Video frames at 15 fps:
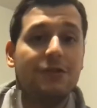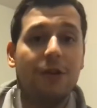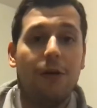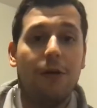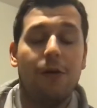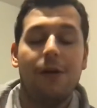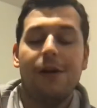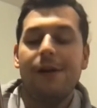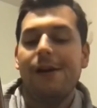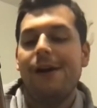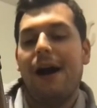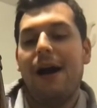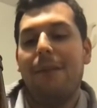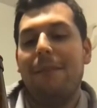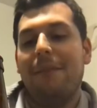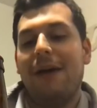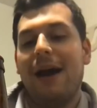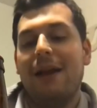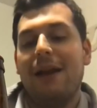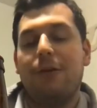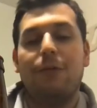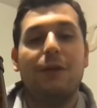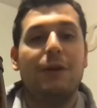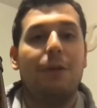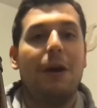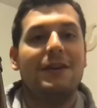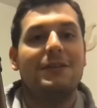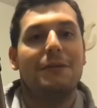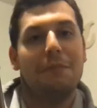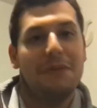So um, I don't really want
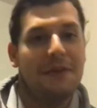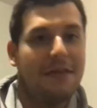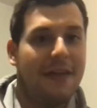it to be